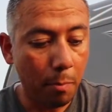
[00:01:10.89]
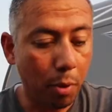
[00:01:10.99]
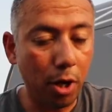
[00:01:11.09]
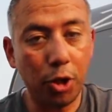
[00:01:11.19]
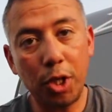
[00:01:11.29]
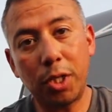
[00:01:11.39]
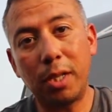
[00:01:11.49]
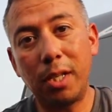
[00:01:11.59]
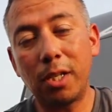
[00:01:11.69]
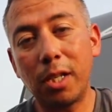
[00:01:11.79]

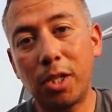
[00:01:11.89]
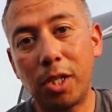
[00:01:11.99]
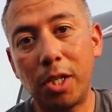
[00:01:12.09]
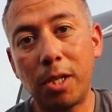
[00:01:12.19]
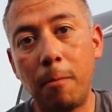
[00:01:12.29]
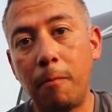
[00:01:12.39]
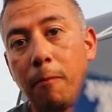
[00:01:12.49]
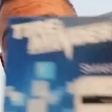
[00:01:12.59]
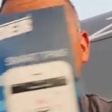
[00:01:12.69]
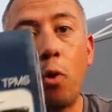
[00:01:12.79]
purchased this system
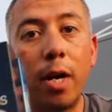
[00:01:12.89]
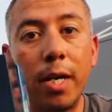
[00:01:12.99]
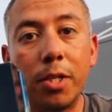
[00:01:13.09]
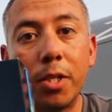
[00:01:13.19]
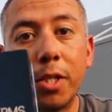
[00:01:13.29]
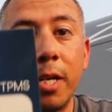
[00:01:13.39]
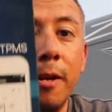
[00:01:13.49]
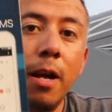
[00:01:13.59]
for us.